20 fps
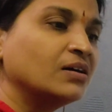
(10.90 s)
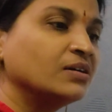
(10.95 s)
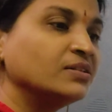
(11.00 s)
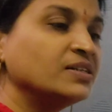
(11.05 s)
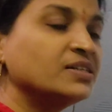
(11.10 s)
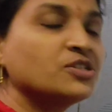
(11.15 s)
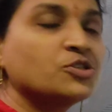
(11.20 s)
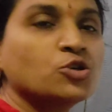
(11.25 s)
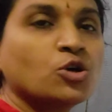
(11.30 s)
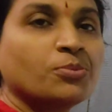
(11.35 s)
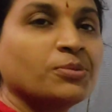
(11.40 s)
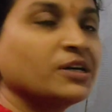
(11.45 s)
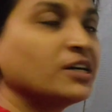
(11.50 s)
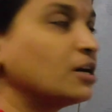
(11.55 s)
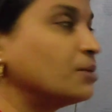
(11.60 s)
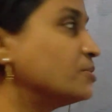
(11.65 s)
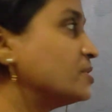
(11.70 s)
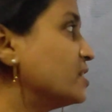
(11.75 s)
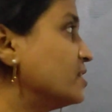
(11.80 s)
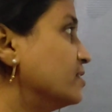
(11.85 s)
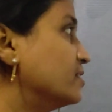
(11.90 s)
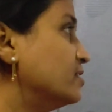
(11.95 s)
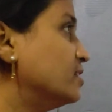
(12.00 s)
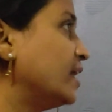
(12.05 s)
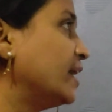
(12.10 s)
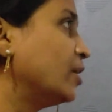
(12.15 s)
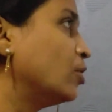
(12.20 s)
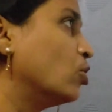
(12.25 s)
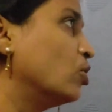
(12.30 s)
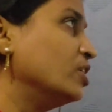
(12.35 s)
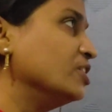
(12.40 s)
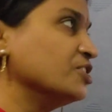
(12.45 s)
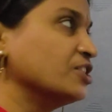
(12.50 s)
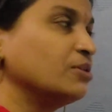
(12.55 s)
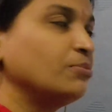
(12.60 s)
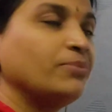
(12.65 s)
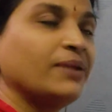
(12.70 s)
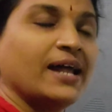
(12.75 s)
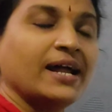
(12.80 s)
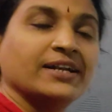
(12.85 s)
This topic comes under the ecology
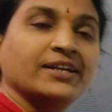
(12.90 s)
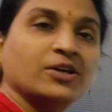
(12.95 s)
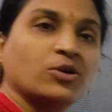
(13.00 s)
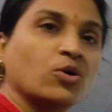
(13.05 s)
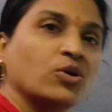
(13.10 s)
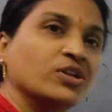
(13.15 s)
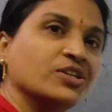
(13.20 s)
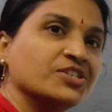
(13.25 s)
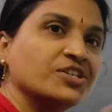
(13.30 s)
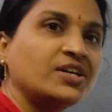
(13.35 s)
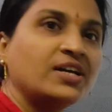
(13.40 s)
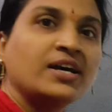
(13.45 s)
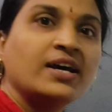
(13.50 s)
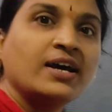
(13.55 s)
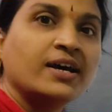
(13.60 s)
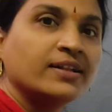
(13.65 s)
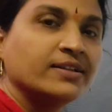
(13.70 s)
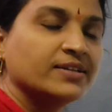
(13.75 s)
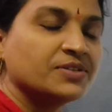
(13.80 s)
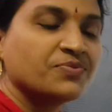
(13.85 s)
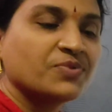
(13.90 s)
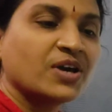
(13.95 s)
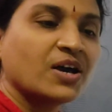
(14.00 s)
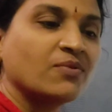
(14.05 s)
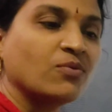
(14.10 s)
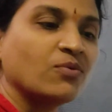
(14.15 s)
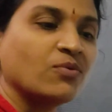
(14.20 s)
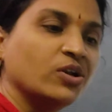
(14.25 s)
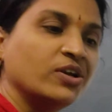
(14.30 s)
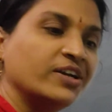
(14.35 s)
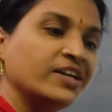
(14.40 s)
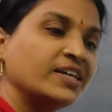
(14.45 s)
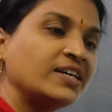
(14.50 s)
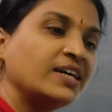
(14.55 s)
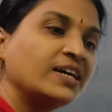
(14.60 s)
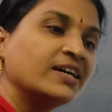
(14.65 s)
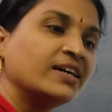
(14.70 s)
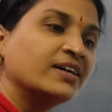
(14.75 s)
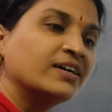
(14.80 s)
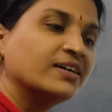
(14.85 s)
and plant ecology. This we have already
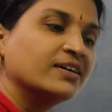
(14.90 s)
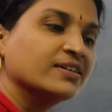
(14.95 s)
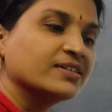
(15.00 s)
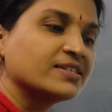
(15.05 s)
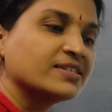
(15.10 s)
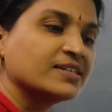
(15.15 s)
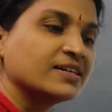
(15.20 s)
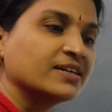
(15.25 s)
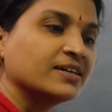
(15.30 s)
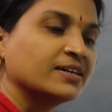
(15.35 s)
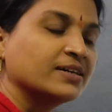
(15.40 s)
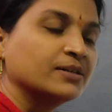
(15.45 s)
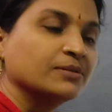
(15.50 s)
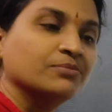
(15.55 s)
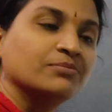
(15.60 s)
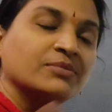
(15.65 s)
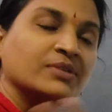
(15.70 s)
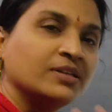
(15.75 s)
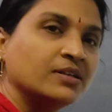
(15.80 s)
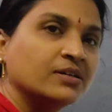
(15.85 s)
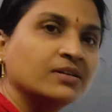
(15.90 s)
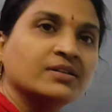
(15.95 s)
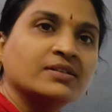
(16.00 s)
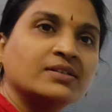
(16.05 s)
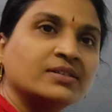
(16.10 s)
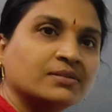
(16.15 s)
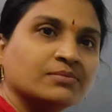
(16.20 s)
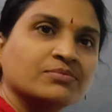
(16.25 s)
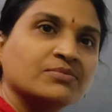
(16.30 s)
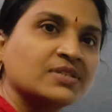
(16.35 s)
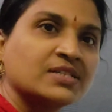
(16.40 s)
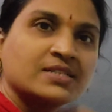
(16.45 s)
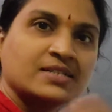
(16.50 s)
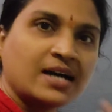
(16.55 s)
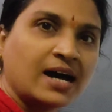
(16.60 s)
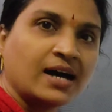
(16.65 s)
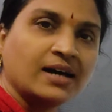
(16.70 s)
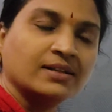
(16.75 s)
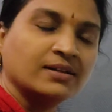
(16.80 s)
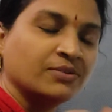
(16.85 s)
learned.
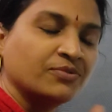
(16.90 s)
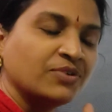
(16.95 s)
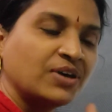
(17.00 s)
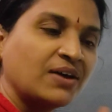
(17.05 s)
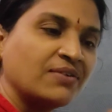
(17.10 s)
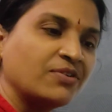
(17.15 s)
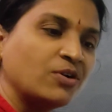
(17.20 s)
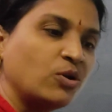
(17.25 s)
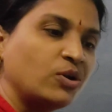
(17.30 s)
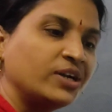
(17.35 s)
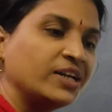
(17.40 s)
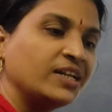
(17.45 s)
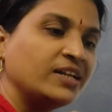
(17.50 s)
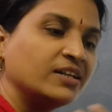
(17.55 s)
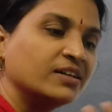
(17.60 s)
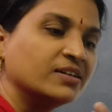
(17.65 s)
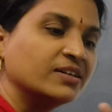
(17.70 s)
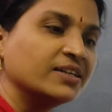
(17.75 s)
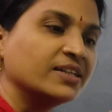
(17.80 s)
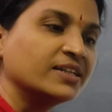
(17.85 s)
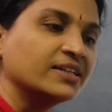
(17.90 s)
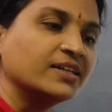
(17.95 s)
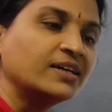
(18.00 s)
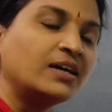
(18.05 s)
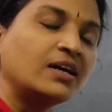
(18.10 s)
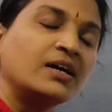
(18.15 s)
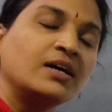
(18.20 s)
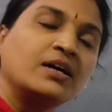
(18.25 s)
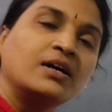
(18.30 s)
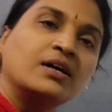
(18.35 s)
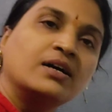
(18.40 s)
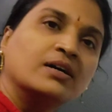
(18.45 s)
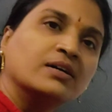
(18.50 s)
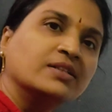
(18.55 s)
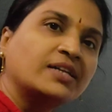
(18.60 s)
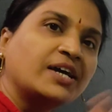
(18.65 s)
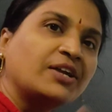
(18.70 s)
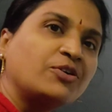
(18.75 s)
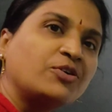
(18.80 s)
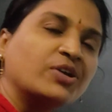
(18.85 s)
We have already learned in
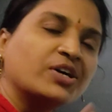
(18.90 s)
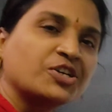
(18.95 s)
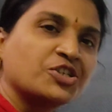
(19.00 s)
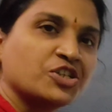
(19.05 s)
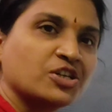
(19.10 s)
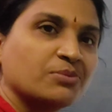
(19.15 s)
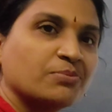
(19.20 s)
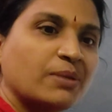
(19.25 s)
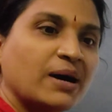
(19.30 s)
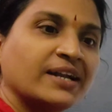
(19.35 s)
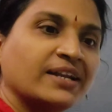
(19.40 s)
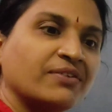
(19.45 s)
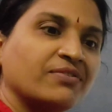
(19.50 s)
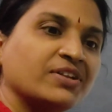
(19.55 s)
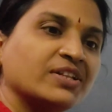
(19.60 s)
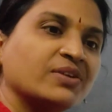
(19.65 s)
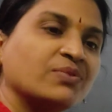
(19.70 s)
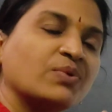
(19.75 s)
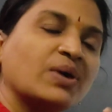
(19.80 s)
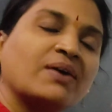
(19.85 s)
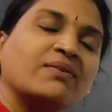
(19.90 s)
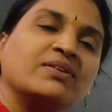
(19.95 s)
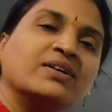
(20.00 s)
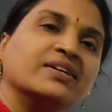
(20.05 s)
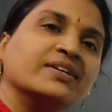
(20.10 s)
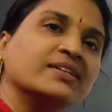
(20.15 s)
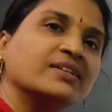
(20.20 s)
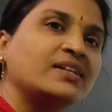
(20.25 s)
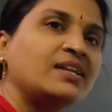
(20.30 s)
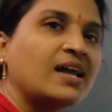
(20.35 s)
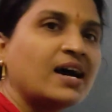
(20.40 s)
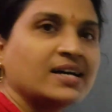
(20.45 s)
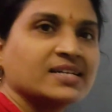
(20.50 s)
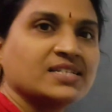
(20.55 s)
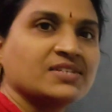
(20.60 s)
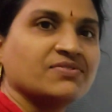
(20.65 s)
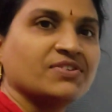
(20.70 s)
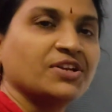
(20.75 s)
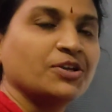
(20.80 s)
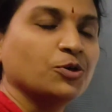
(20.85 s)
the introduction part. Everything we have learned in the
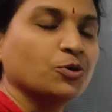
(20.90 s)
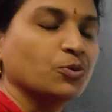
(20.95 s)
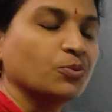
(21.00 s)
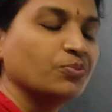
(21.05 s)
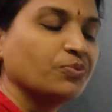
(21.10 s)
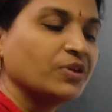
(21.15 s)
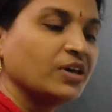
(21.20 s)
last video.